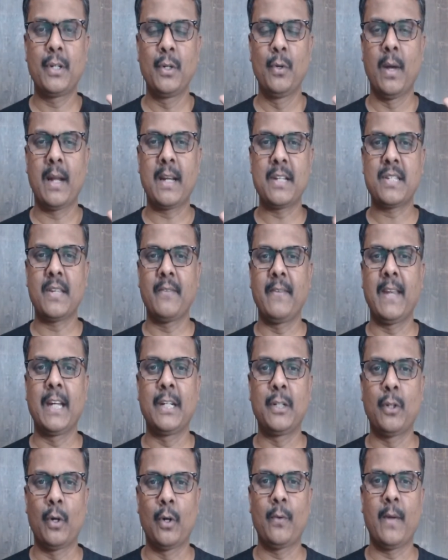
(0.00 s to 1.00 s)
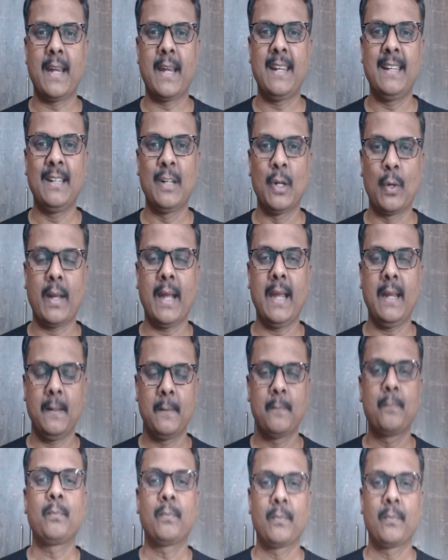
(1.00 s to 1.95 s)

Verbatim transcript: You are receiving it. Don't worry. Okay?